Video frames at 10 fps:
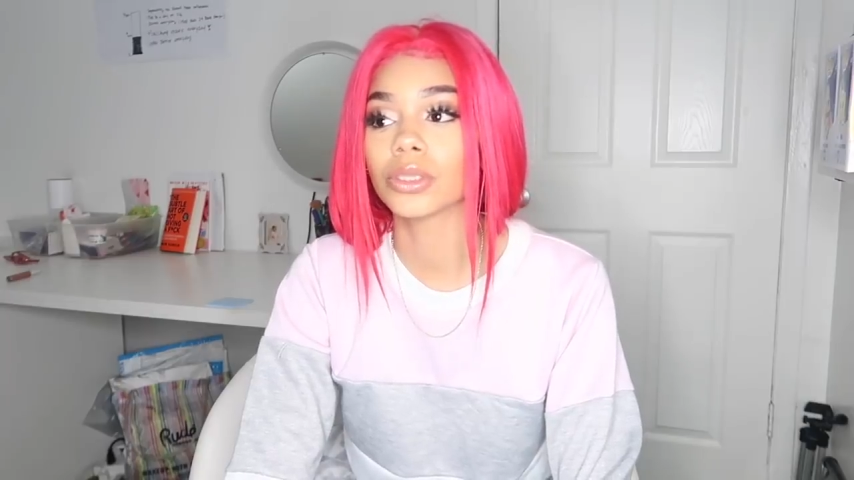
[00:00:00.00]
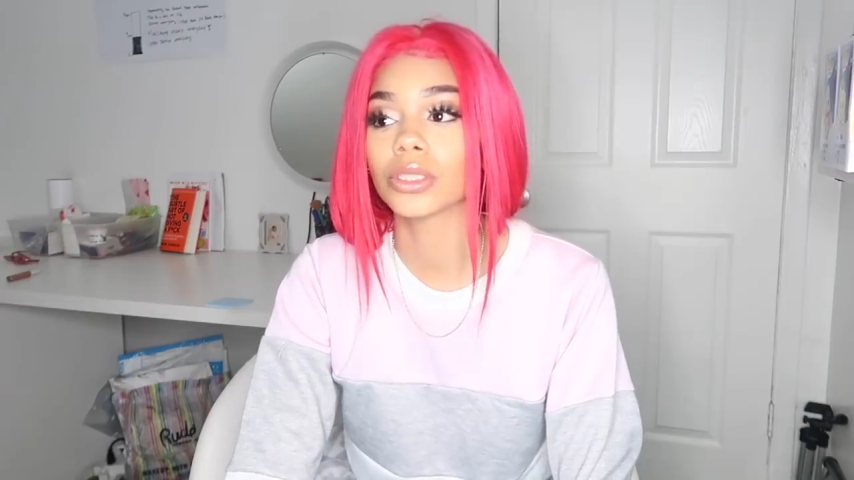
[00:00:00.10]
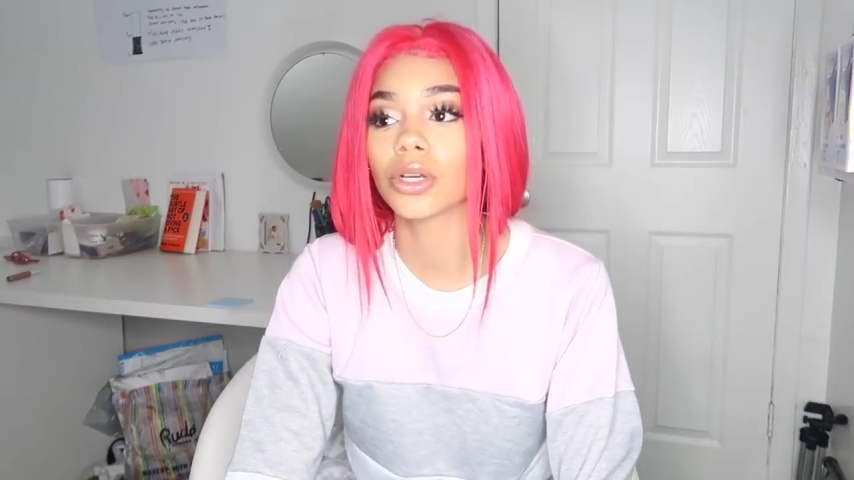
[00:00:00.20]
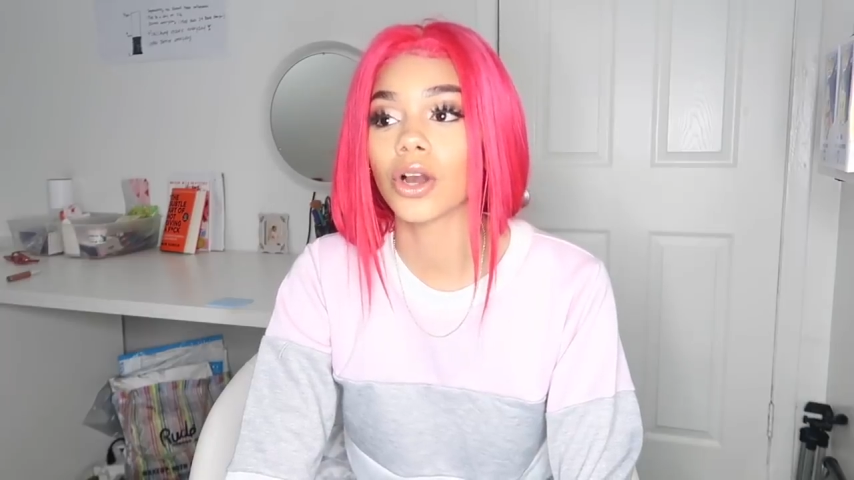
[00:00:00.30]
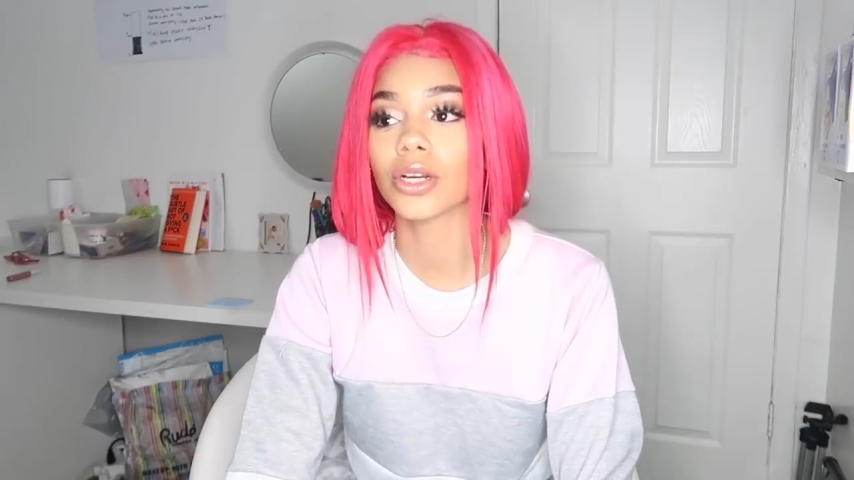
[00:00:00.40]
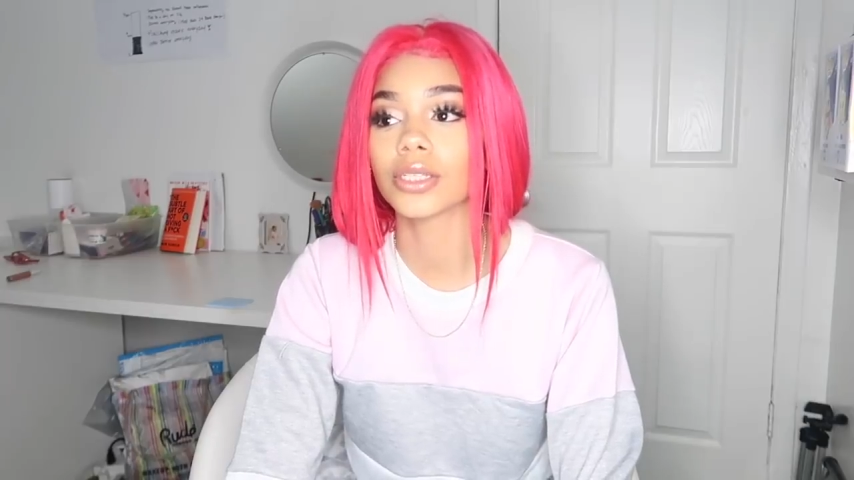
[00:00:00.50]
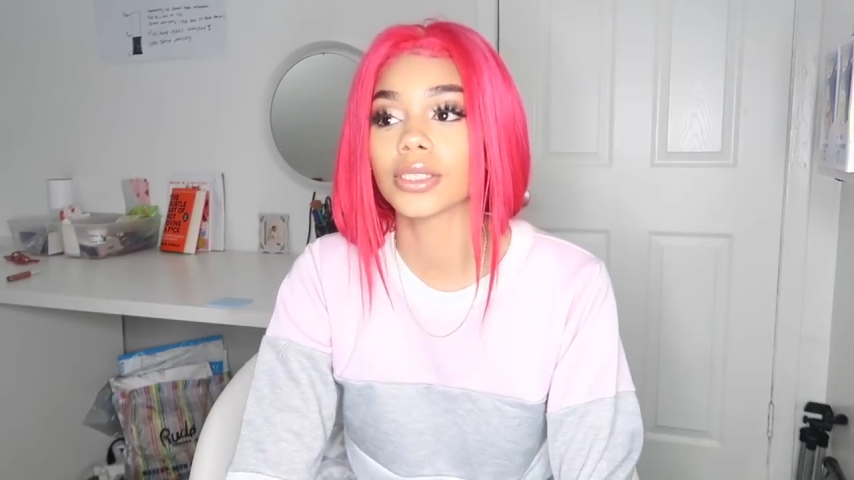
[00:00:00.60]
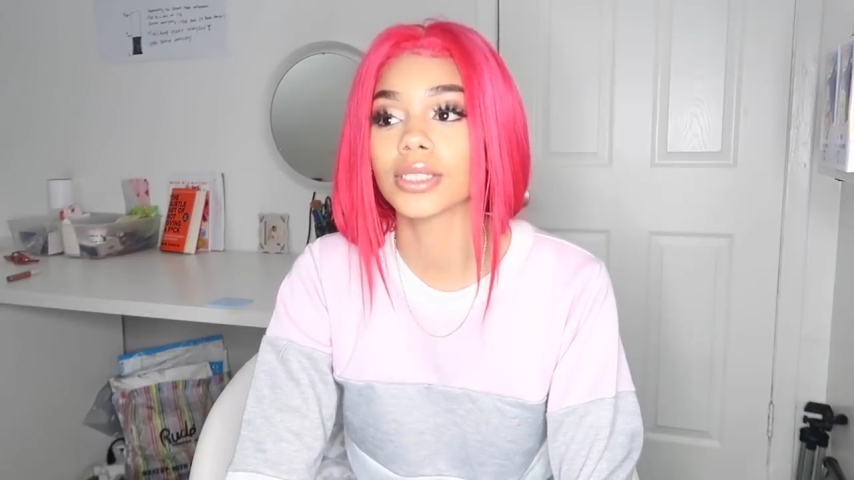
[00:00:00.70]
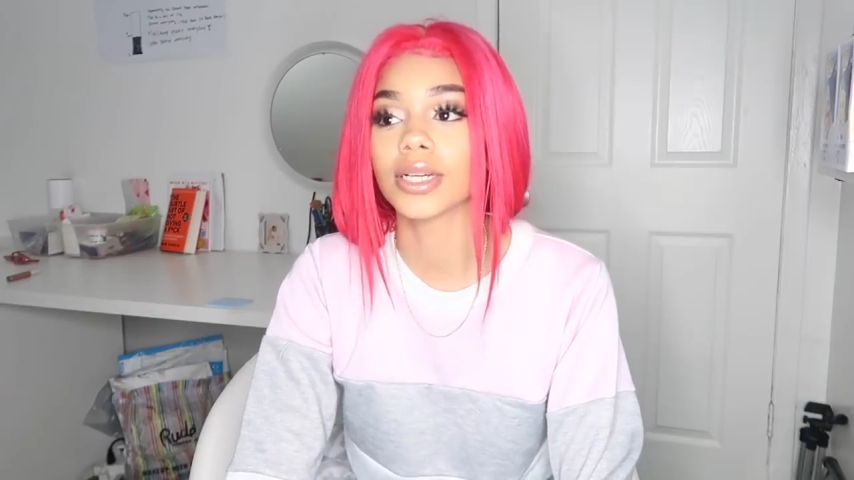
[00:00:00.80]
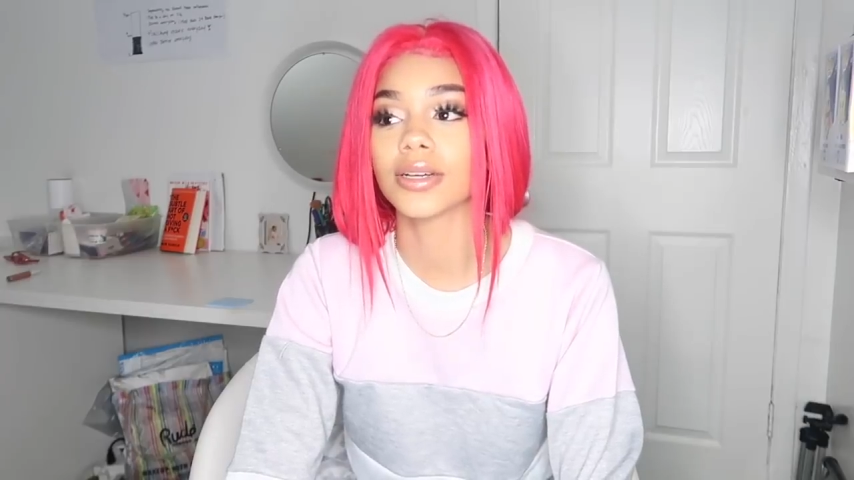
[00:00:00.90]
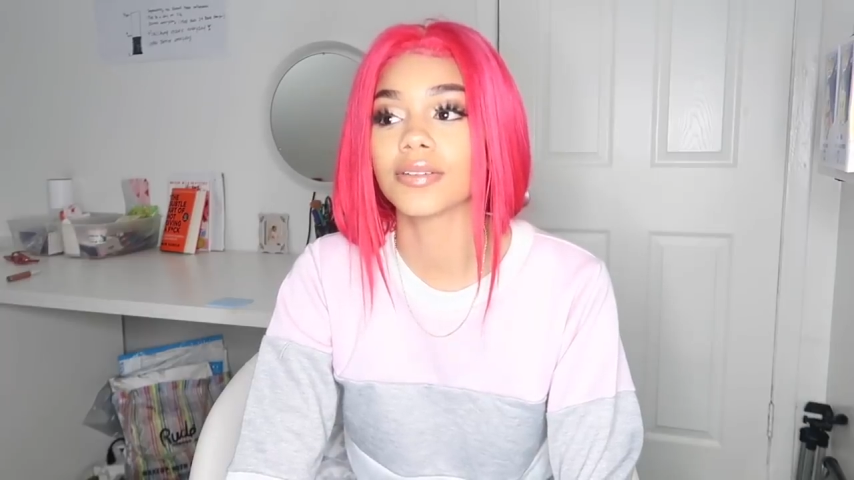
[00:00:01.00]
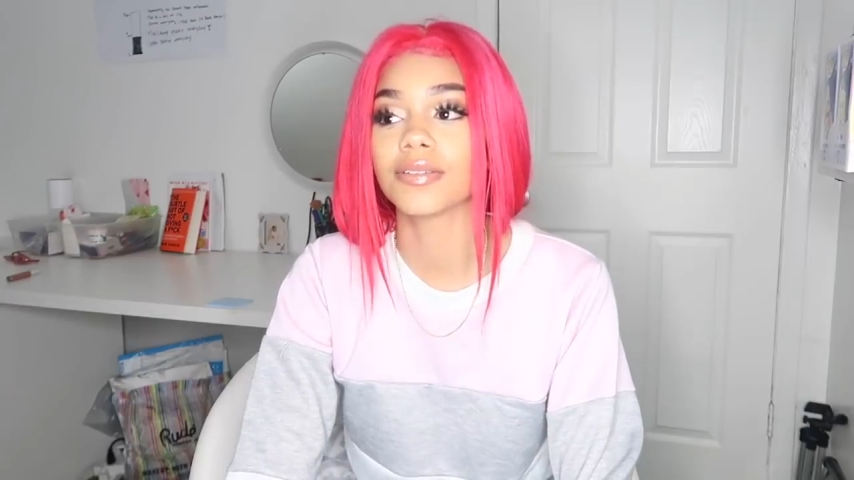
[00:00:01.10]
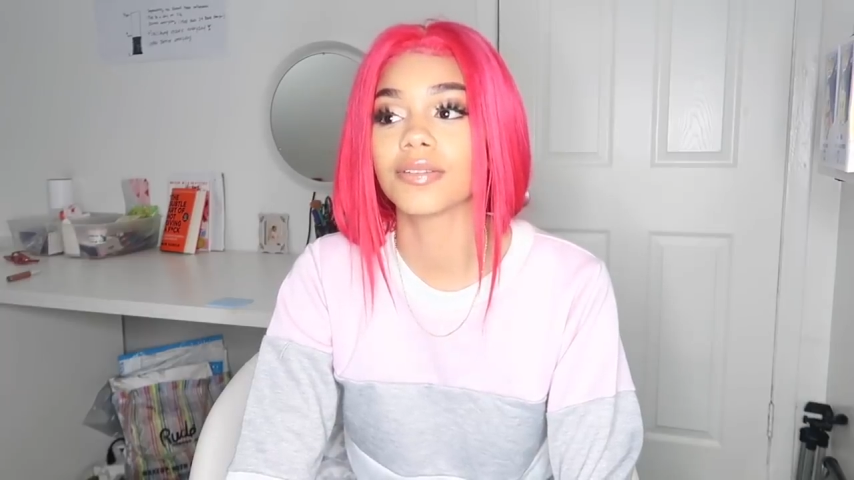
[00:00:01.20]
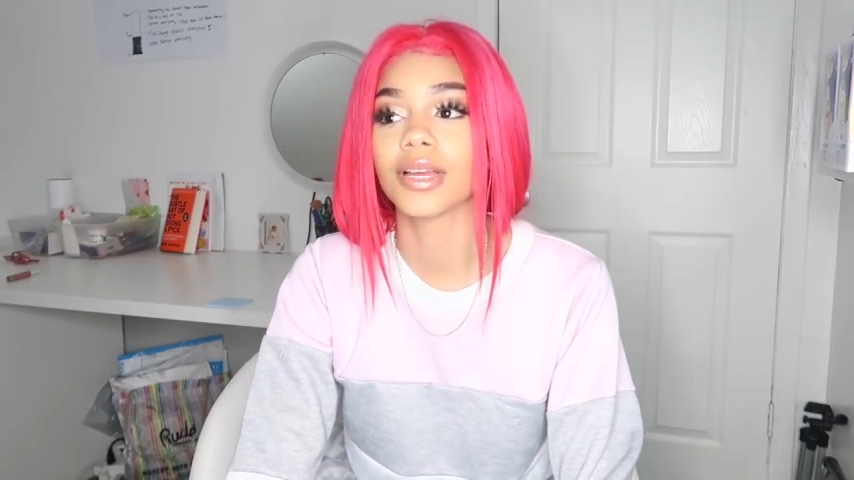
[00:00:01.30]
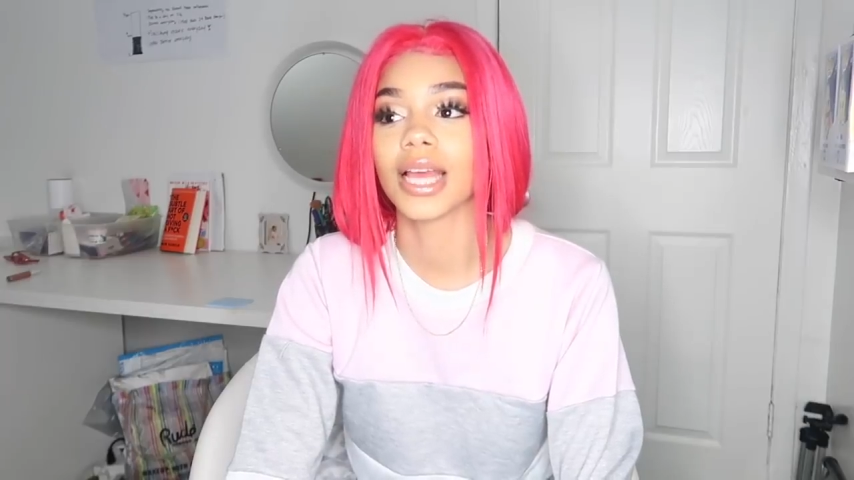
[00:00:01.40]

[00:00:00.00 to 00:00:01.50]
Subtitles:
start stuff